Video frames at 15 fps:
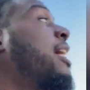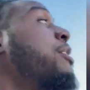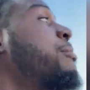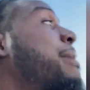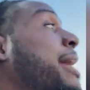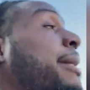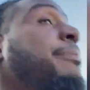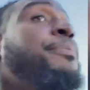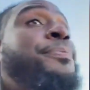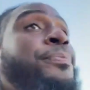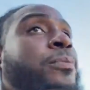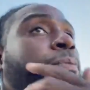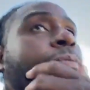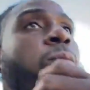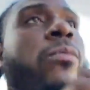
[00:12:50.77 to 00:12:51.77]
you, man,
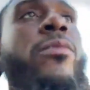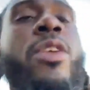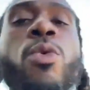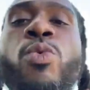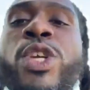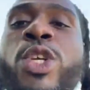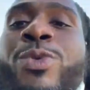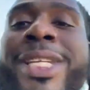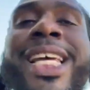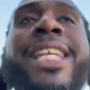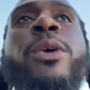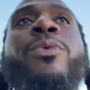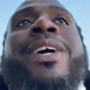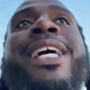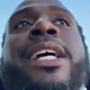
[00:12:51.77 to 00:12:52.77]
when you're dealing
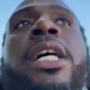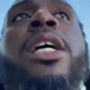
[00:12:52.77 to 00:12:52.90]
with,